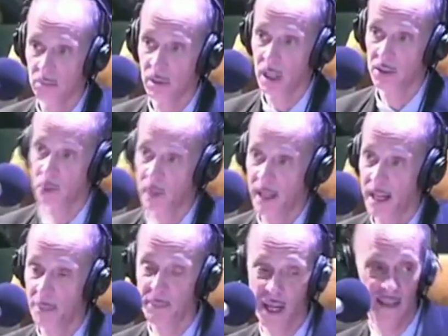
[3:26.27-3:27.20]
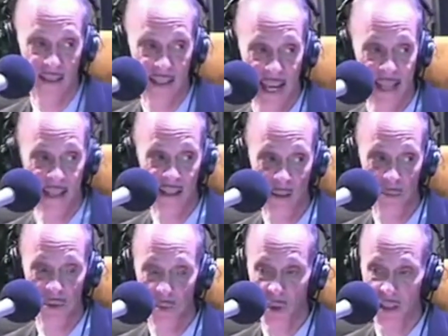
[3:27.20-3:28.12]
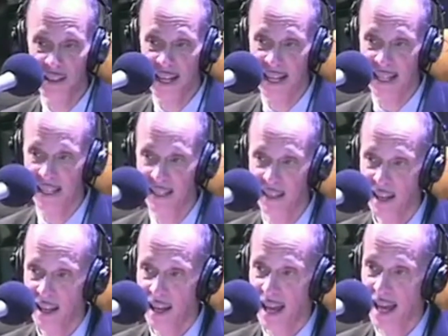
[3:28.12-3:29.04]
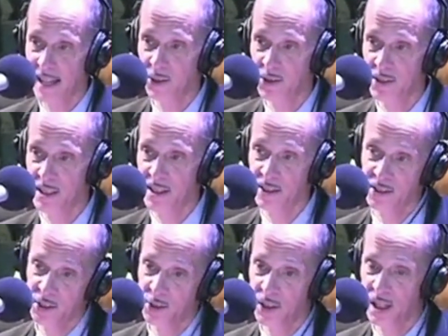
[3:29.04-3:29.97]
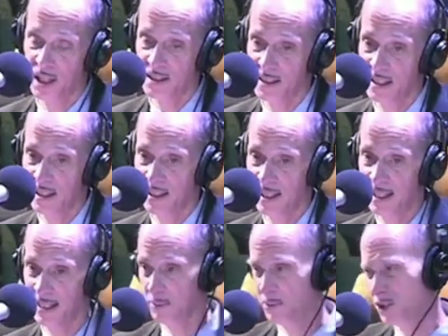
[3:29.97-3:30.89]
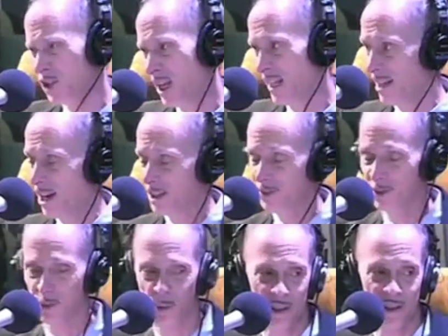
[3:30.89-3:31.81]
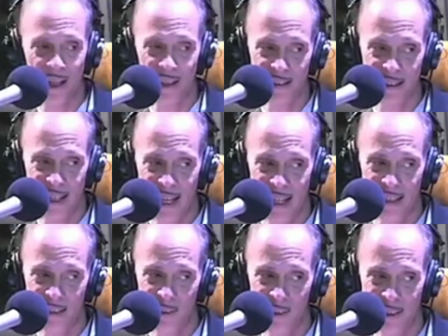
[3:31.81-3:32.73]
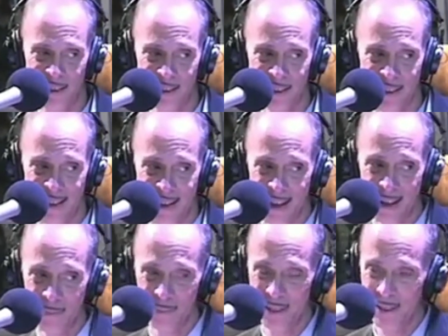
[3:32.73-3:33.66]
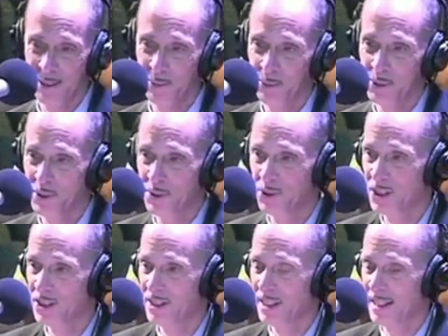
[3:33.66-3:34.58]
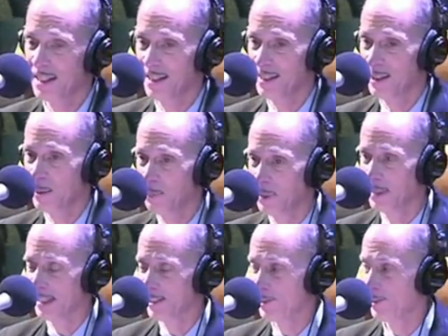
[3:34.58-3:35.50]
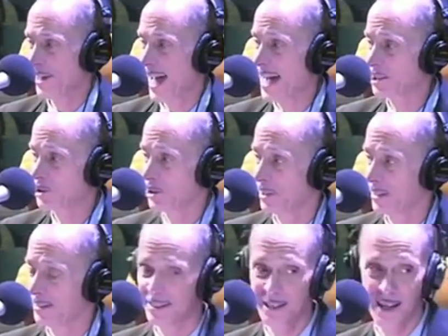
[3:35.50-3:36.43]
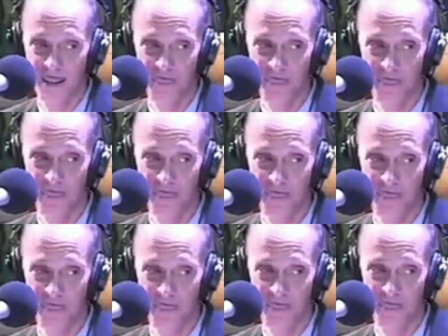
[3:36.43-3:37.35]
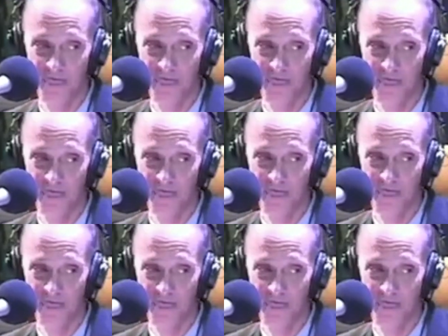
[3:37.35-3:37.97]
I'll do it." And I'm not a sadist. It was one take, and you see there's no cuts in it. And Johnny Knoxville would have done it today, don't you think? It was just a political action at the time. I know that's hard to imagine.